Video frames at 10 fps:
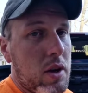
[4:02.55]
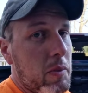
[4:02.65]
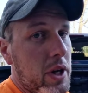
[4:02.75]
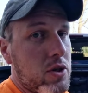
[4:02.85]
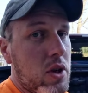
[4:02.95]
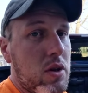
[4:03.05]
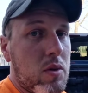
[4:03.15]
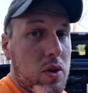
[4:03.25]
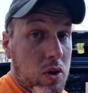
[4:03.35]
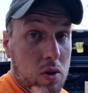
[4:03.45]
and make sure I
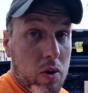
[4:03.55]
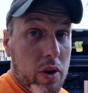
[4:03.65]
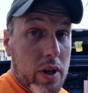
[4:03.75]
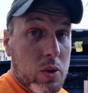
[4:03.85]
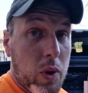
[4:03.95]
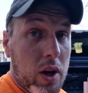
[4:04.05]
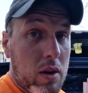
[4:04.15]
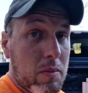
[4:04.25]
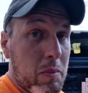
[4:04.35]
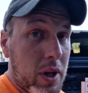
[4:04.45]
do it with good oil as well,